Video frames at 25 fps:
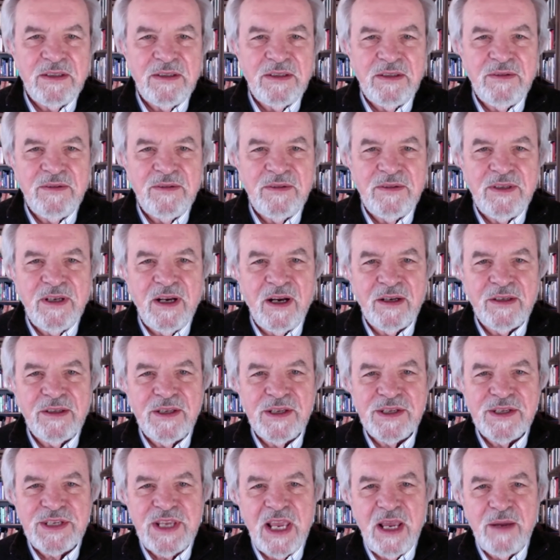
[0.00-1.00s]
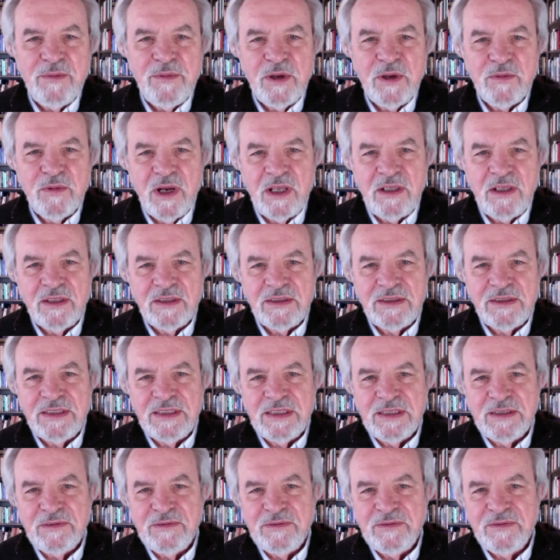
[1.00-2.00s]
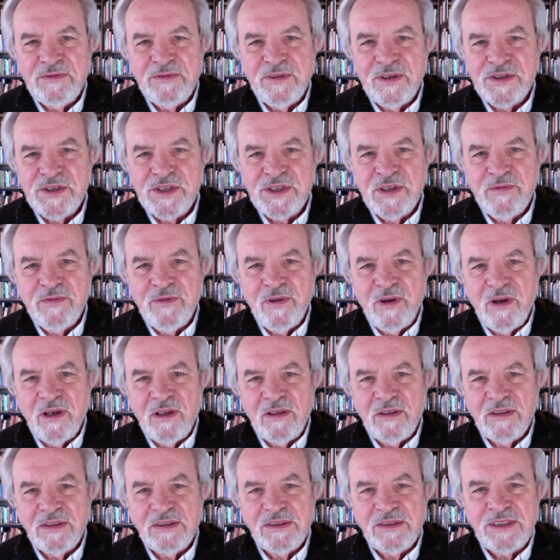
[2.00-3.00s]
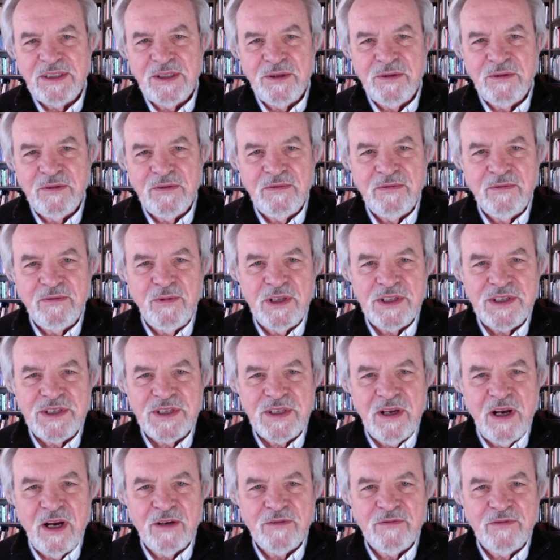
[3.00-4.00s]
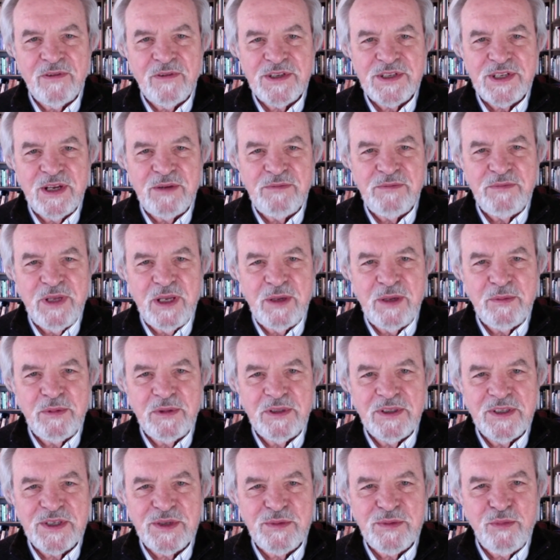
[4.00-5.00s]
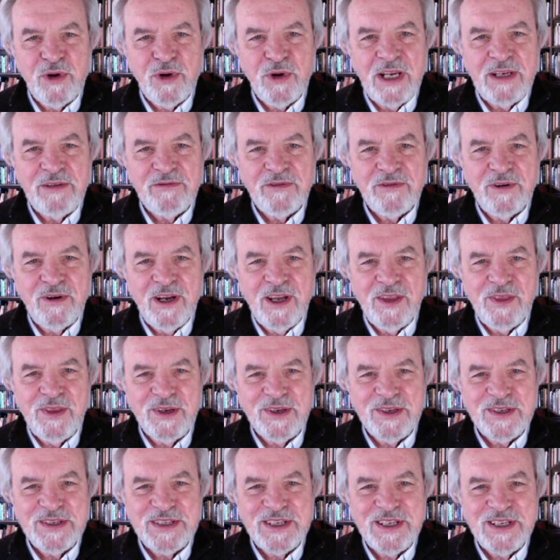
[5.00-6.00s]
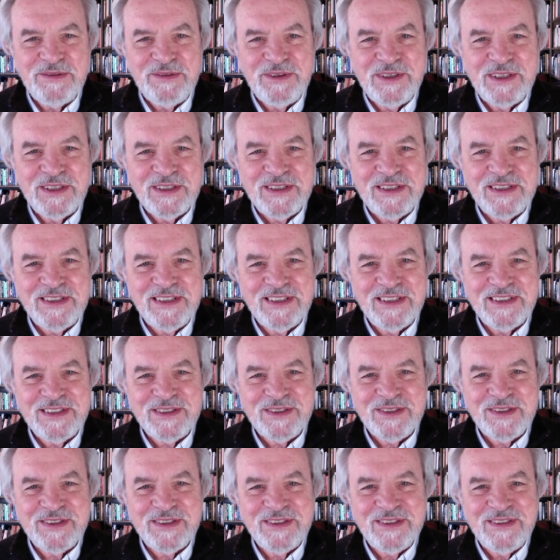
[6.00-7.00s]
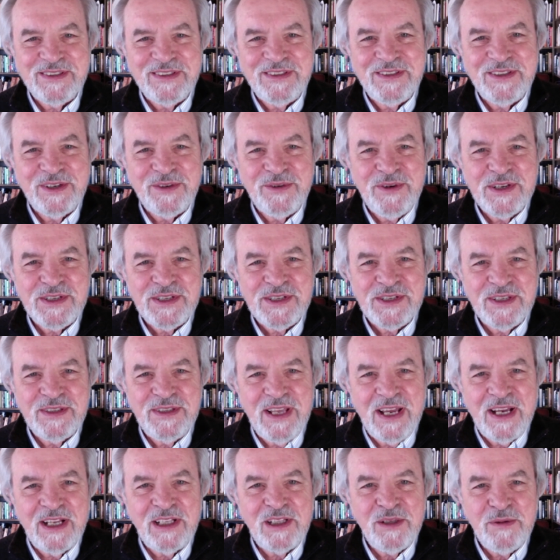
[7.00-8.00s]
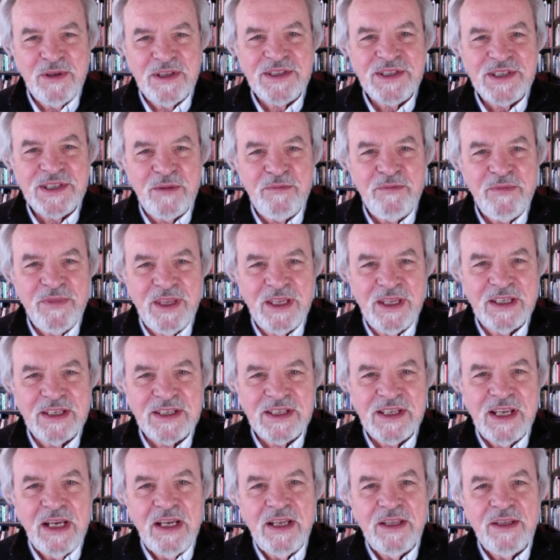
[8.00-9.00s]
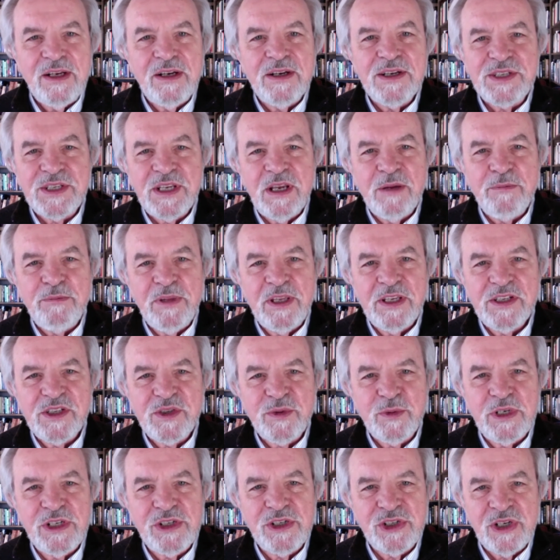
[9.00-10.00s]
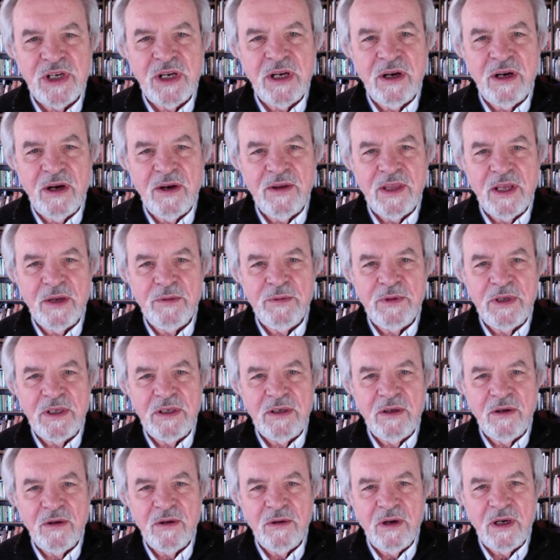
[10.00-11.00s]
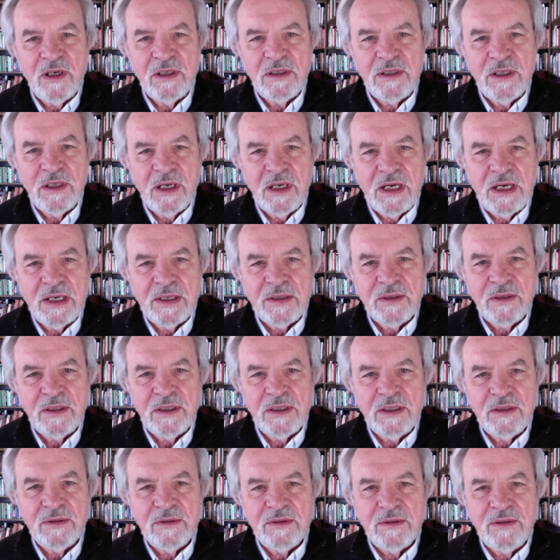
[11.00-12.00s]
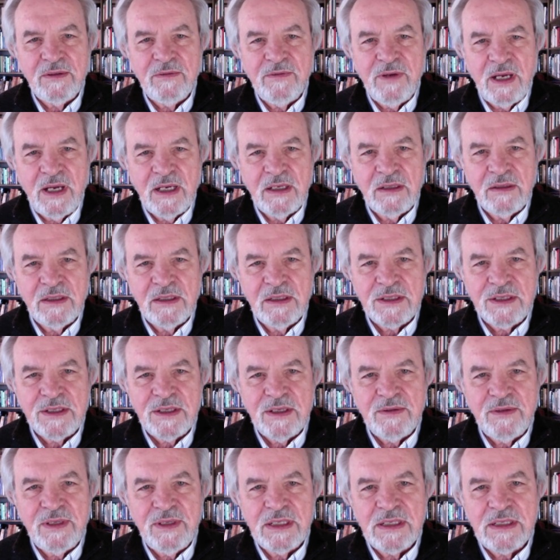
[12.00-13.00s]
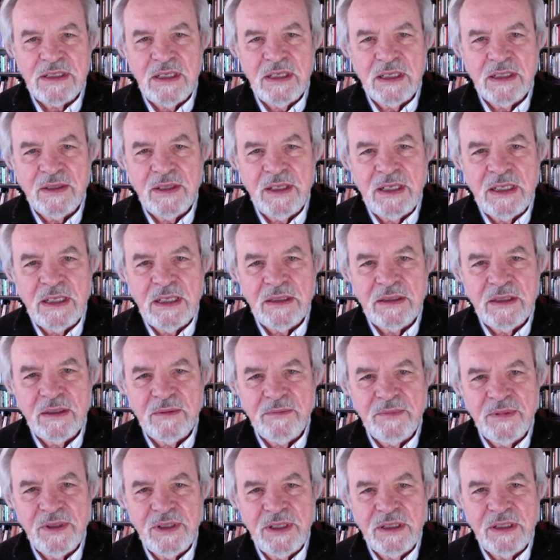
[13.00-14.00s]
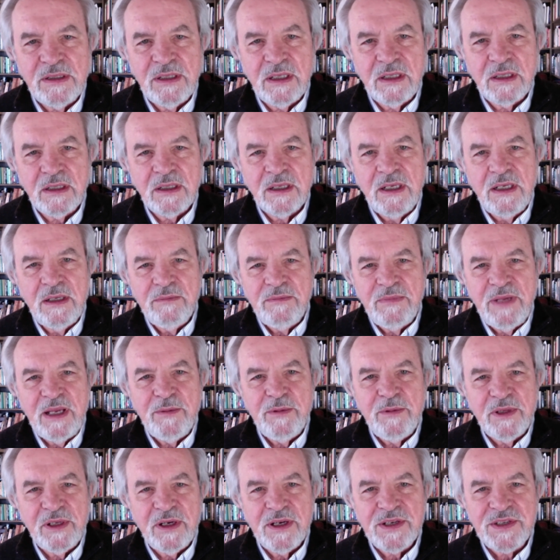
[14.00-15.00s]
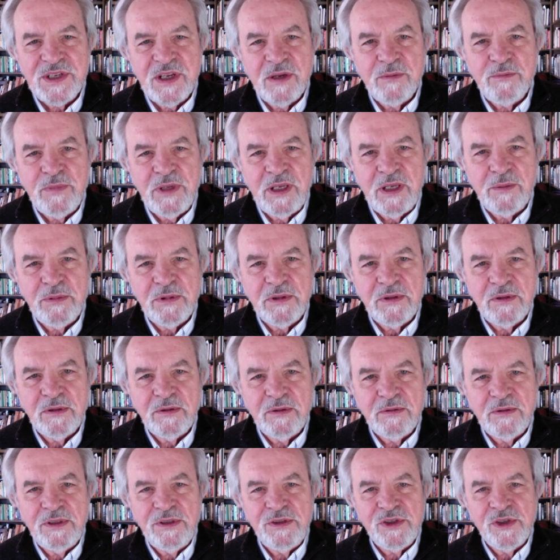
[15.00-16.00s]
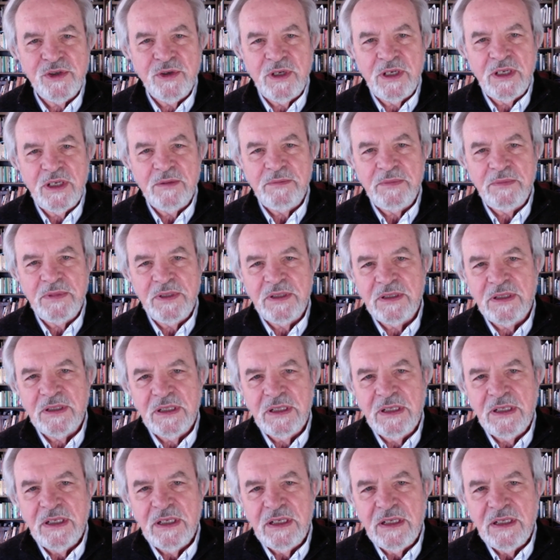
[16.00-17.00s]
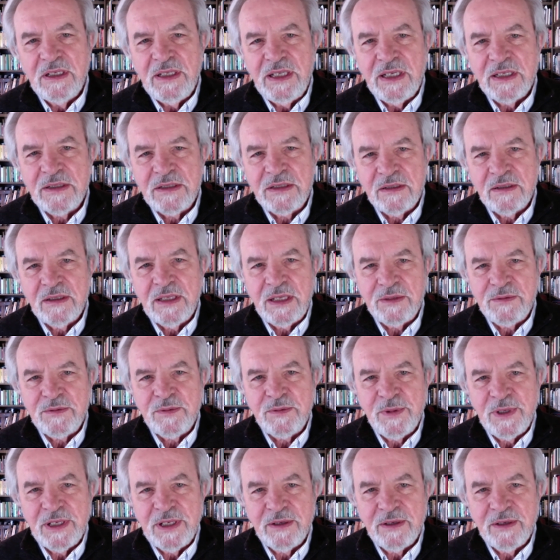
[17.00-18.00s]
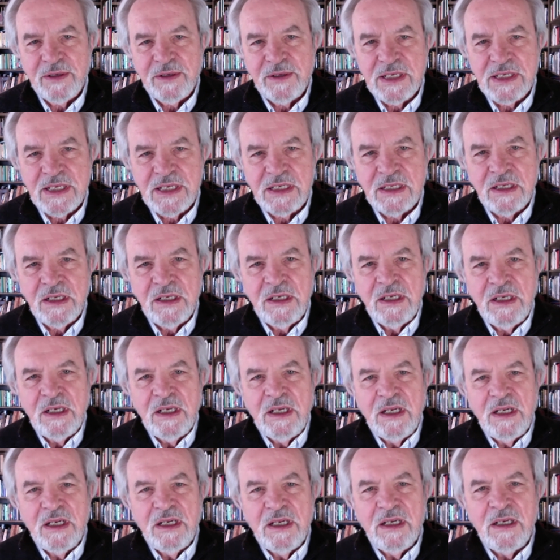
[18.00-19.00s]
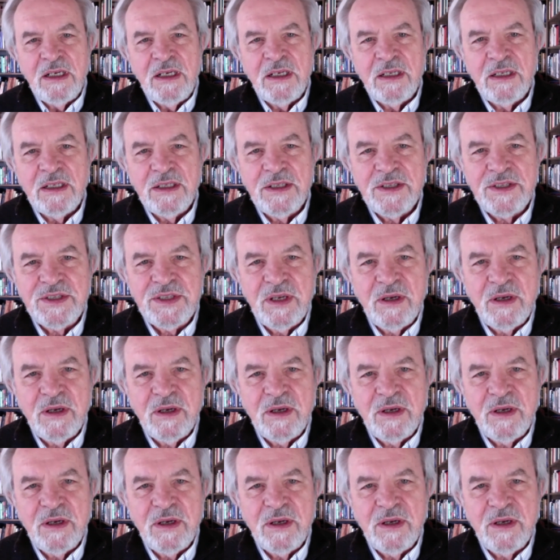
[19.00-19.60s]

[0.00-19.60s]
darkness can be relative, first of all. So what's dark for some people is bright for others. I mean, there is an element, there are some things we share that we know are dark, violence and things like that. They're pretty dark. Maybe there are some people who enjoy it, but that's pretty crazy. There's